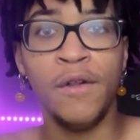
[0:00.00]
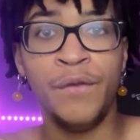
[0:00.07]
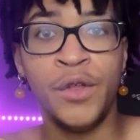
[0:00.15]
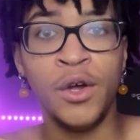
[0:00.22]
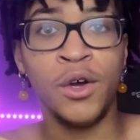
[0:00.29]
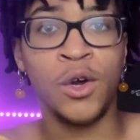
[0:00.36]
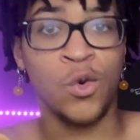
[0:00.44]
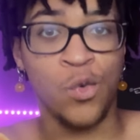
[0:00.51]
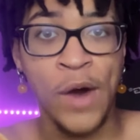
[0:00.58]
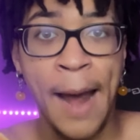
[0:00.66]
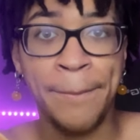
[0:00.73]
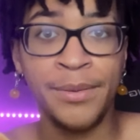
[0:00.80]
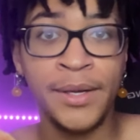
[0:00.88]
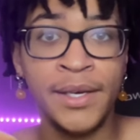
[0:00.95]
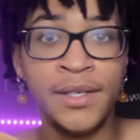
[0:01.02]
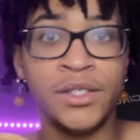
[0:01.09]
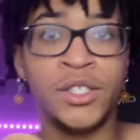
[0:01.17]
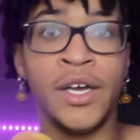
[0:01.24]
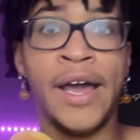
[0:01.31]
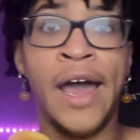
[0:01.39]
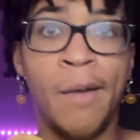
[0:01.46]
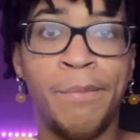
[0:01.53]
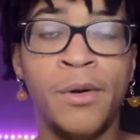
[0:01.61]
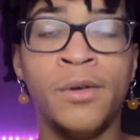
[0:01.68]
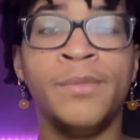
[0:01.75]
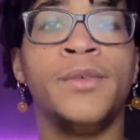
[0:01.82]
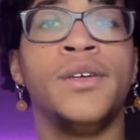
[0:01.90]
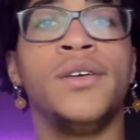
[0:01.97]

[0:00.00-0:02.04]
the grappling to help him,